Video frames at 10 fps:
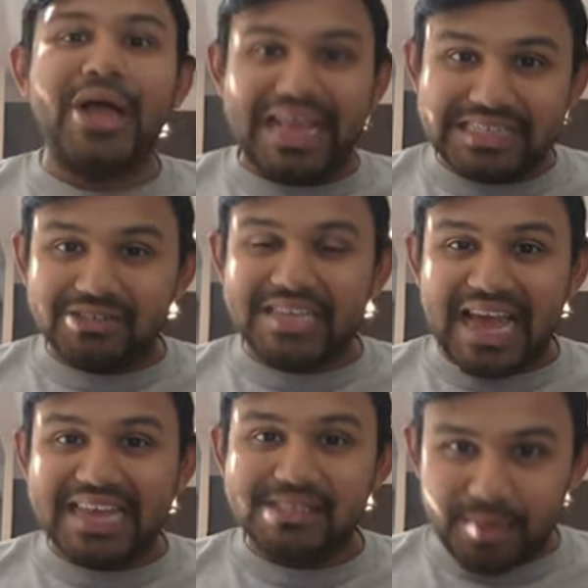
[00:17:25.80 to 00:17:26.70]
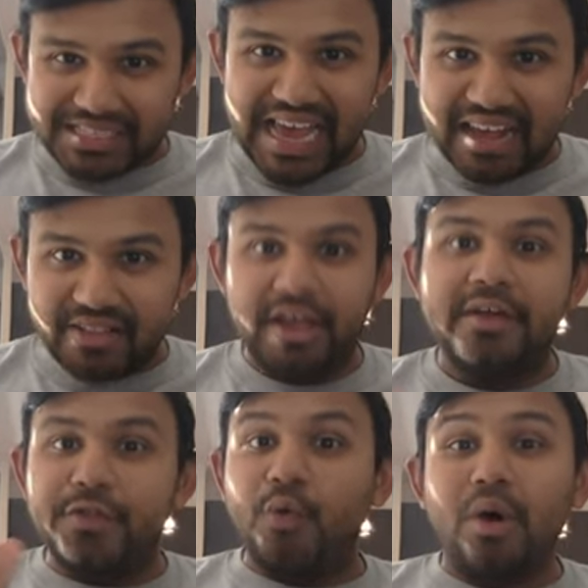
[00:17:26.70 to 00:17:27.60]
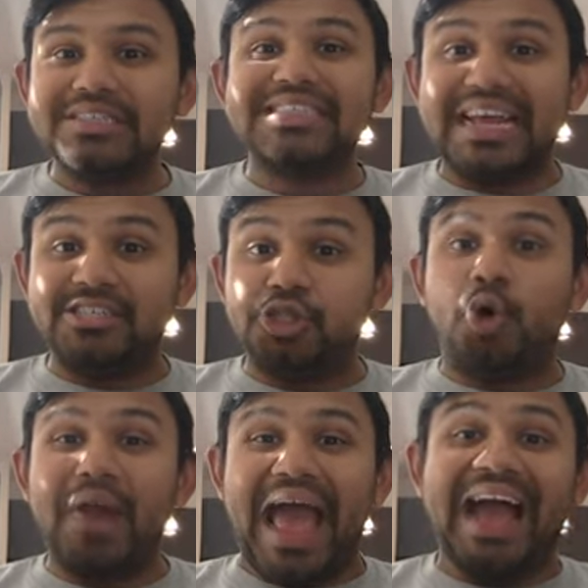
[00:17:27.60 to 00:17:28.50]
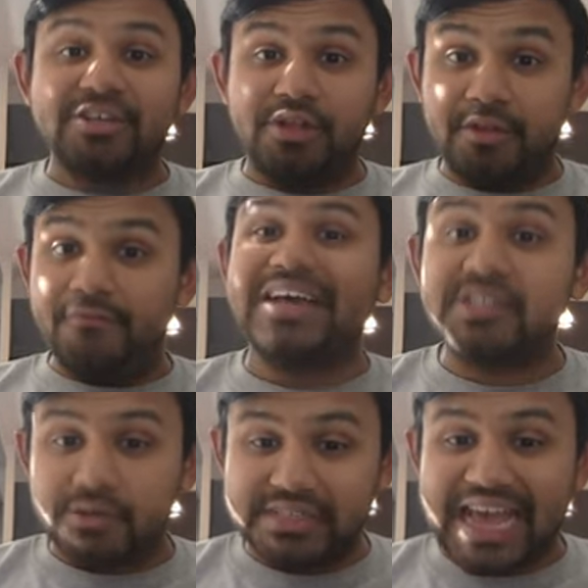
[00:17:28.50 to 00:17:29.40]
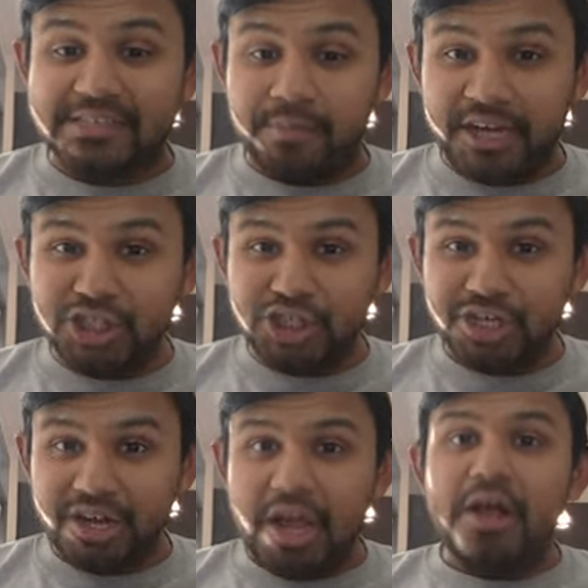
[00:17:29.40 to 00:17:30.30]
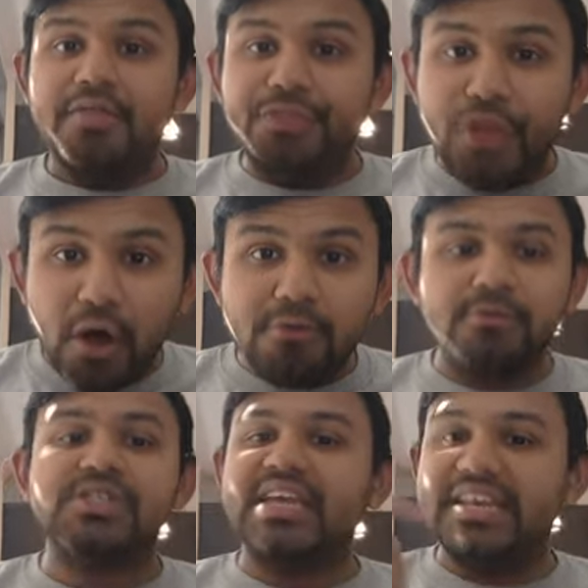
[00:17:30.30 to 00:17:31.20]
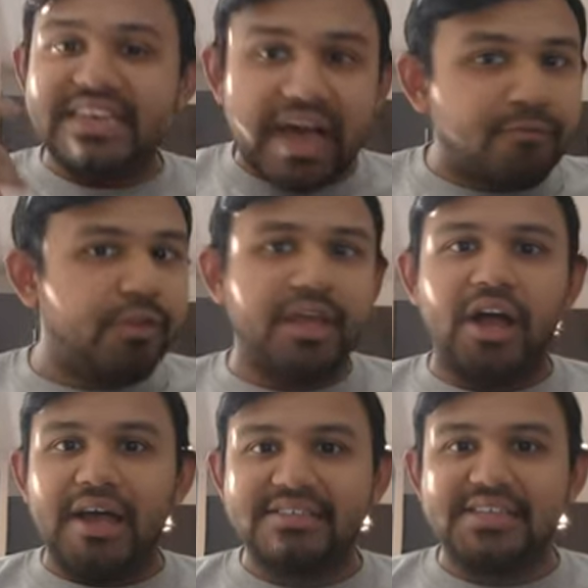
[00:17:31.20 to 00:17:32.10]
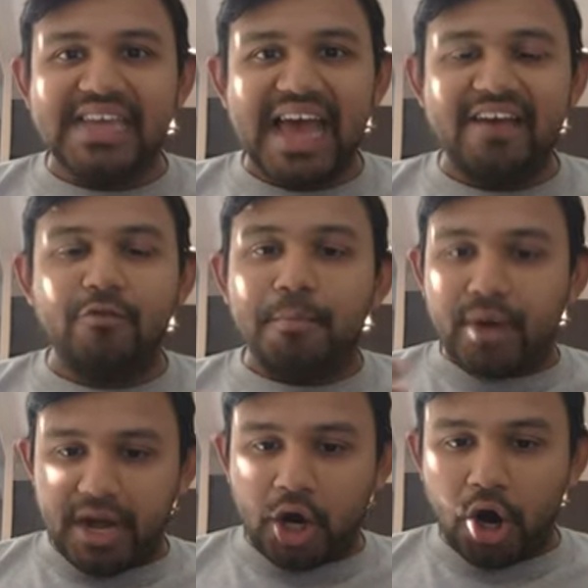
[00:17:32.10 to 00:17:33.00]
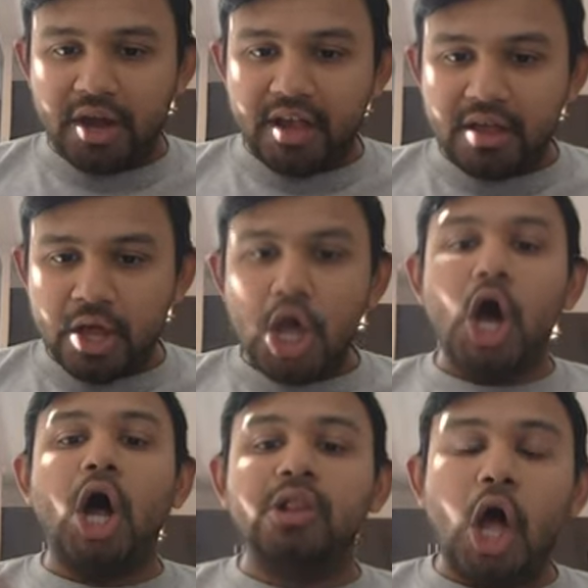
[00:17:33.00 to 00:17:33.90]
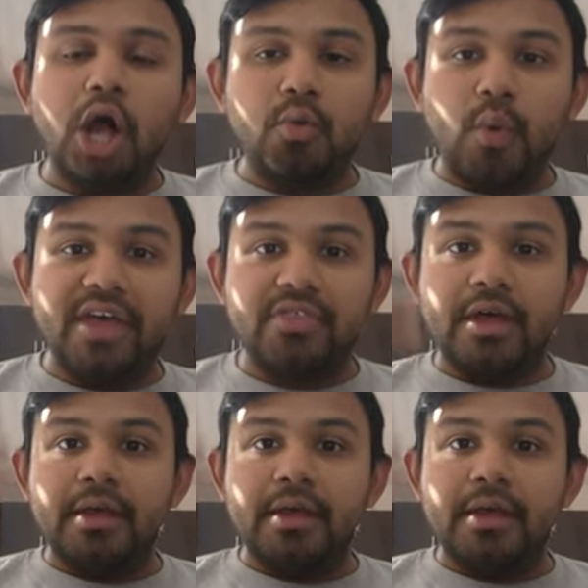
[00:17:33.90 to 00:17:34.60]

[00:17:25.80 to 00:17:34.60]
and diltiazem, exactly. The ones that don't act on the vessels as much. Those can definitely cause you to have bradycardia, along with